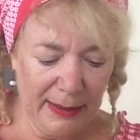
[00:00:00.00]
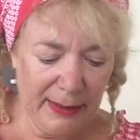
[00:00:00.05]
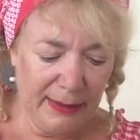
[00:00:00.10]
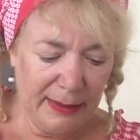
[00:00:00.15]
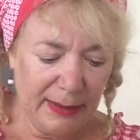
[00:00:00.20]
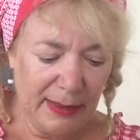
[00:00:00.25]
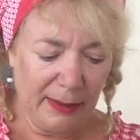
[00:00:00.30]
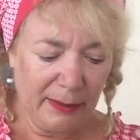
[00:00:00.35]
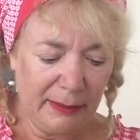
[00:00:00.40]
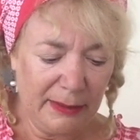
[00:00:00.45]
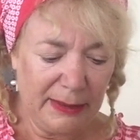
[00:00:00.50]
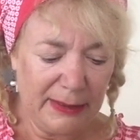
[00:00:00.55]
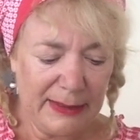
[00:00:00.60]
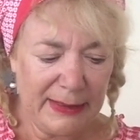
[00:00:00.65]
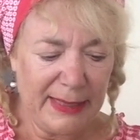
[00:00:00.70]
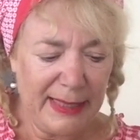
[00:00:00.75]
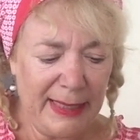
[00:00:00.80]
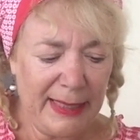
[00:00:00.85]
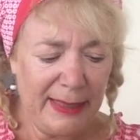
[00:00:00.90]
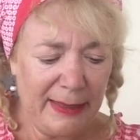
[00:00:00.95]
is I'm going to
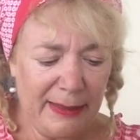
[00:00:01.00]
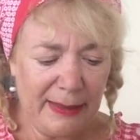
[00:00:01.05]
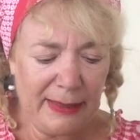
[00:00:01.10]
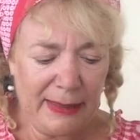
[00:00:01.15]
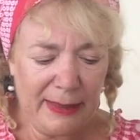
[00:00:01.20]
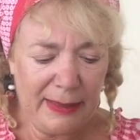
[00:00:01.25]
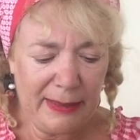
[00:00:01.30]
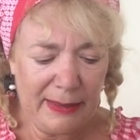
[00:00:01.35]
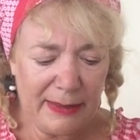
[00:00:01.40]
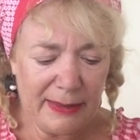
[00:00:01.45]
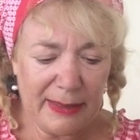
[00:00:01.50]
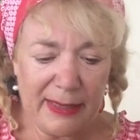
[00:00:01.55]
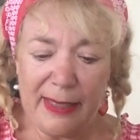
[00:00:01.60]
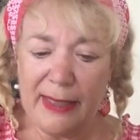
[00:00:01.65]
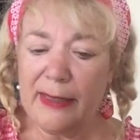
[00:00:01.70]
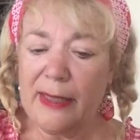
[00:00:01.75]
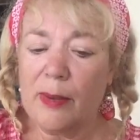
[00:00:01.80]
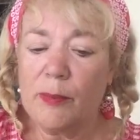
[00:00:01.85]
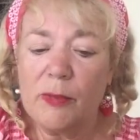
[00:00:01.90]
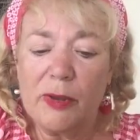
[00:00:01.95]
take these
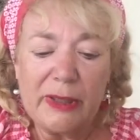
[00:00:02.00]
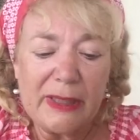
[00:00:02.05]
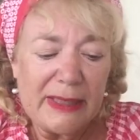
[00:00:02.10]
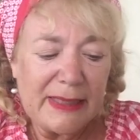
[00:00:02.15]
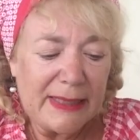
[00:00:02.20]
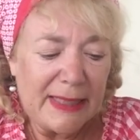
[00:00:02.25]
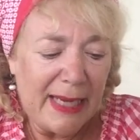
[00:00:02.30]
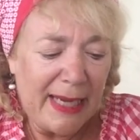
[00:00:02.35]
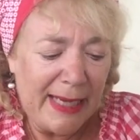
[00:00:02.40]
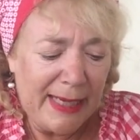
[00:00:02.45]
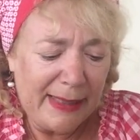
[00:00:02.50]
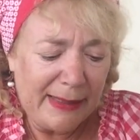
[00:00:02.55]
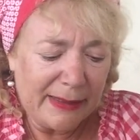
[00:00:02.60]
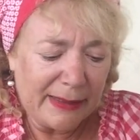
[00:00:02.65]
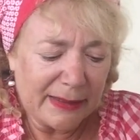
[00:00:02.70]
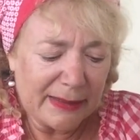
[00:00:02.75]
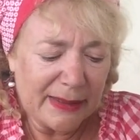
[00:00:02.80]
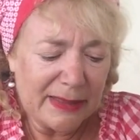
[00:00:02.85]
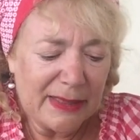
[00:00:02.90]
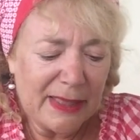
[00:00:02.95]
and I'm going to take
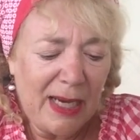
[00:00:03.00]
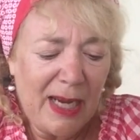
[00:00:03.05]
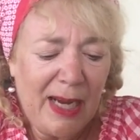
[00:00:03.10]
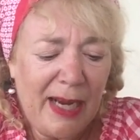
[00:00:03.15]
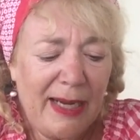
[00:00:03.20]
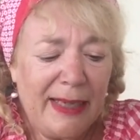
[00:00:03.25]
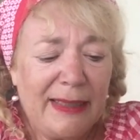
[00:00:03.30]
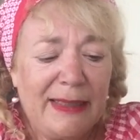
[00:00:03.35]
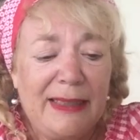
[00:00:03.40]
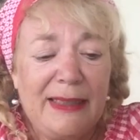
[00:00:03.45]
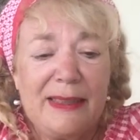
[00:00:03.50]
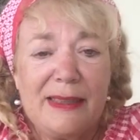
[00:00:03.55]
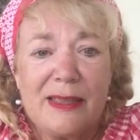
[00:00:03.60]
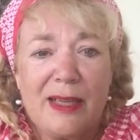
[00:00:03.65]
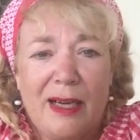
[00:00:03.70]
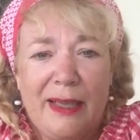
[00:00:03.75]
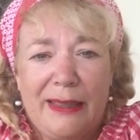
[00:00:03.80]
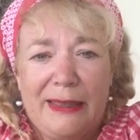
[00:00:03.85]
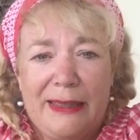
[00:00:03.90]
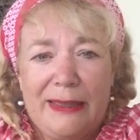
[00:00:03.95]
the tiny,
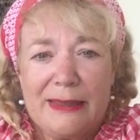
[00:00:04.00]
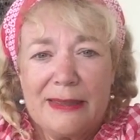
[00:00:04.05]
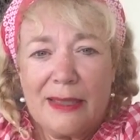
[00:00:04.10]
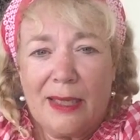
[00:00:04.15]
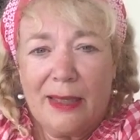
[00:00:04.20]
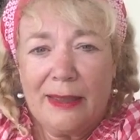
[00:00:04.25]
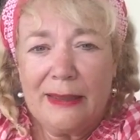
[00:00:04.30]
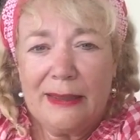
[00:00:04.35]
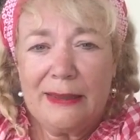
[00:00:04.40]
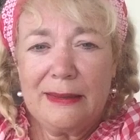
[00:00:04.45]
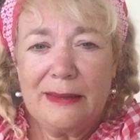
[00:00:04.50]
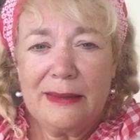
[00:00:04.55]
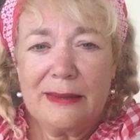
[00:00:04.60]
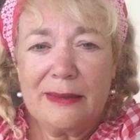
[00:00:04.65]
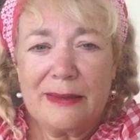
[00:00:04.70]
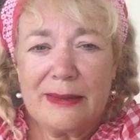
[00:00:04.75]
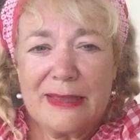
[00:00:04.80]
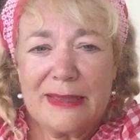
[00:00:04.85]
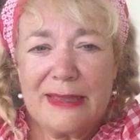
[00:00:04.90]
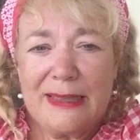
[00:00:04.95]
tiny, tiny
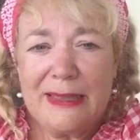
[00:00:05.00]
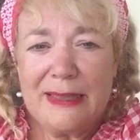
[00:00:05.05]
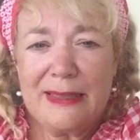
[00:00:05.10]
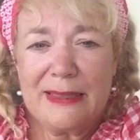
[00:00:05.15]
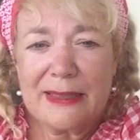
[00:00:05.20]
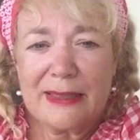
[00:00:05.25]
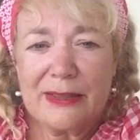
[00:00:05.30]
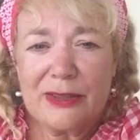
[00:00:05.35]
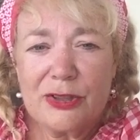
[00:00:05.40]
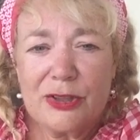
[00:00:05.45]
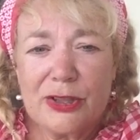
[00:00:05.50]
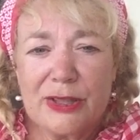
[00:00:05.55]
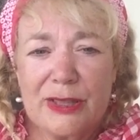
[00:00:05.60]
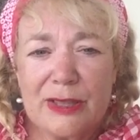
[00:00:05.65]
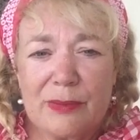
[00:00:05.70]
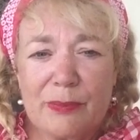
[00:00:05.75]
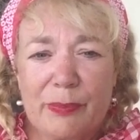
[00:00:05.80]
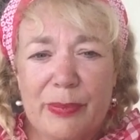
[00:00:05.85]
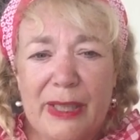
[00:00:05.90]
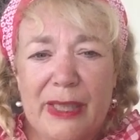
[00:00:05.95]
little seeds I
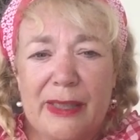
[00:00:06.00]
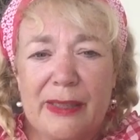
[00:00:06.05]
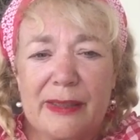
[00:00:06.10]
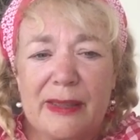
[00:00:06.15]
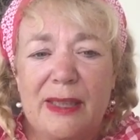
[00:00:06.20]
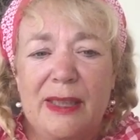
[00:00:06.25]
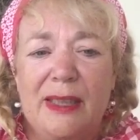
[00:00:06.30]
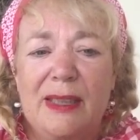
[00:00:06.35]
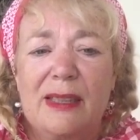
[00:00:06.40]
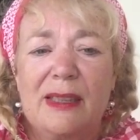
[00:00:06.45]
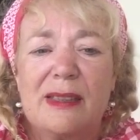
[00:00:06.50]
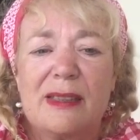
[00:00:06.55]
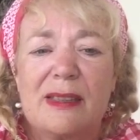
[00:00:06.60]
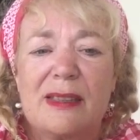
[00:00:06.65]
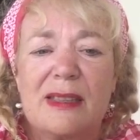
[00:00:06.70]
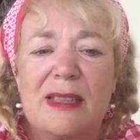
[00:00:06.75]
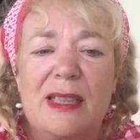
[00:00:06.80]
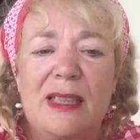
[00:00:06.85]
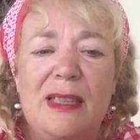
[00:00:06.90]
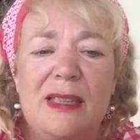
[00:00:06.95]
just picked.
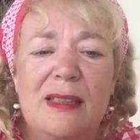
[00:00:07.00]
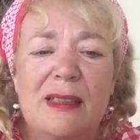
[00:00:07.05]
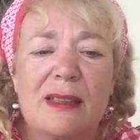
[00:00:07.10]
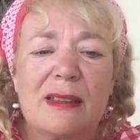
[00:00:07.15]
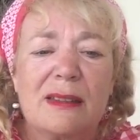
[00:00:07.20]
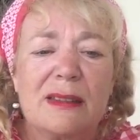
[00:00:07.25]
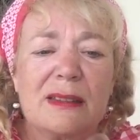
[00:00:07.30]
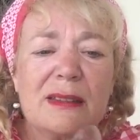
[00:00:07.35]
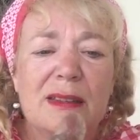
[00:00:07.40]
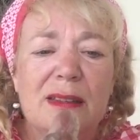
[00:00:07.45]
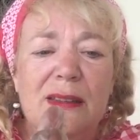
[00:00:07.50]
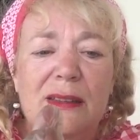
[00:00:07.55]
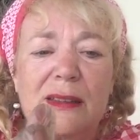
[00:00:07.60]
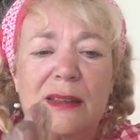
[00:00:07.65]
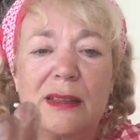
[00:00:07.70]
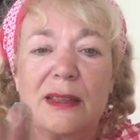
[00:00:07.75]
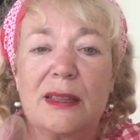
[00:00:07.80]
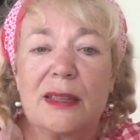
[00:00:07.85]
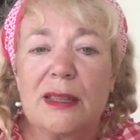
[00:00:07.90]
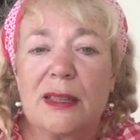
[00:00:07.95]
See?
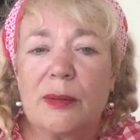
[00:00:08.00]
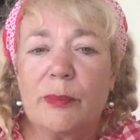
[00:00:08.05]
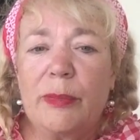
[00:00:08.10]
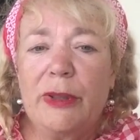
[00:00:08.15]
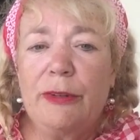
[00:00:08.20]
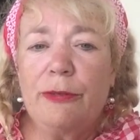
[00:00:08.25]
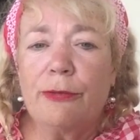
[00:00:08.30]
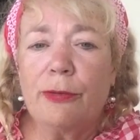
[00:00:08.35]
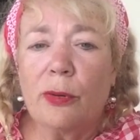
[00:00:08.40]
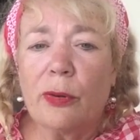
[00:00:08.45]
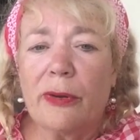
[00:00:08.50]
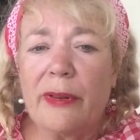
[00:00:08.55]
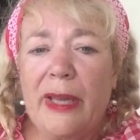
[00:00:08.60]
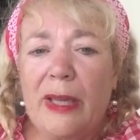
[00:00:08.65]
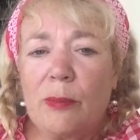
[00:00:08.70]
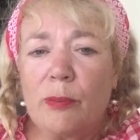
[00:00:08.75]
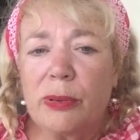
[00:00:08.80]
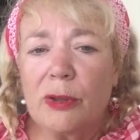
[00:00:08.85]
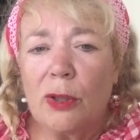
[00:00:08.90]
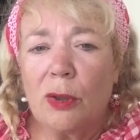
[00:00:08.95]
Before
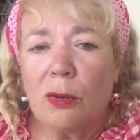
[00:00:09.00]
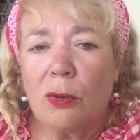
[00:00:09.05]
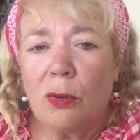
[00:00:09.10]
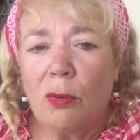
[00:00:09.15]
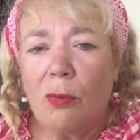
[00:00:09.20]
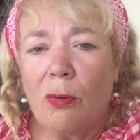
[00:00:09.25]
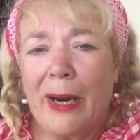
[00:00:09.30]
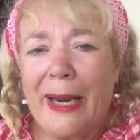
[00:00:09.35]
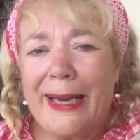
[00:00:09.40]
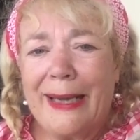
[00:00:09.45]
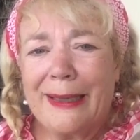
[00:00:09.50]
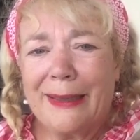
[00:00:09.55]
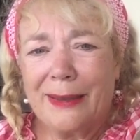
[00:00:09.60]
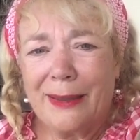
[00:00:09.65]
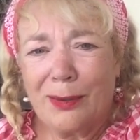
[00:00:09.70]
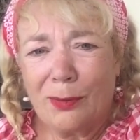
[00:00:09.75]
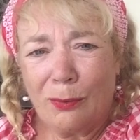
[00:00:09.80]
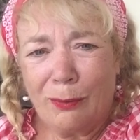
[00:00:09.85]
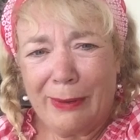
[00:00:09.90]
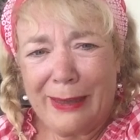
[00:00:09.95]
they blow away
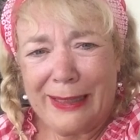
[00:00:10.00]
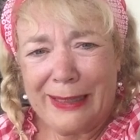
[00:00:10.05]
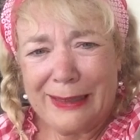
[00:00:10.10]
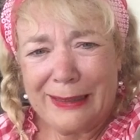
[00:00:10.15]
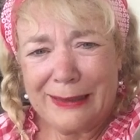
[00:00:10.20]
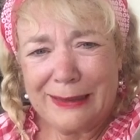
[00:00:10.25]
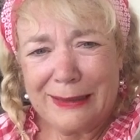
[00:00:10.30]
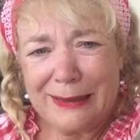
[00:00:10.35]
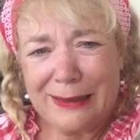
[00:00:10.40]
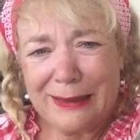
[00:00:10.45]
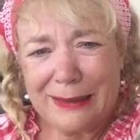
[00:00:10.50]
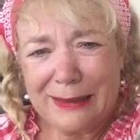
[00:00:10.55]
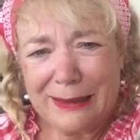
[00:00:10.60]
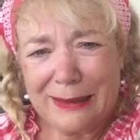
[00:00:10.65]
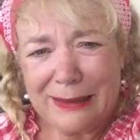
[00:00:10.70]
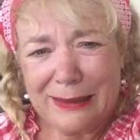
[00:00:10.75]
in the wind.